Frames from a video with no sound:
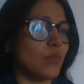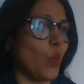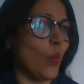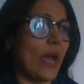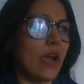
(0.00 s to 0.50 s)

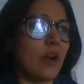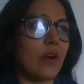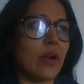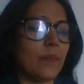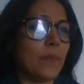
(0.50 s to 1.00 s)

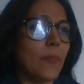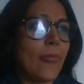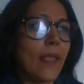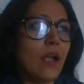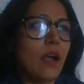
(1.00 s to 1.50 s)
where
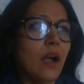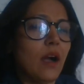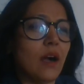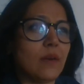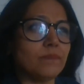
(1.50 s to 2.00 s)

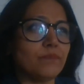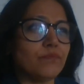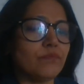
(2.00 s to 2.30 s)
um,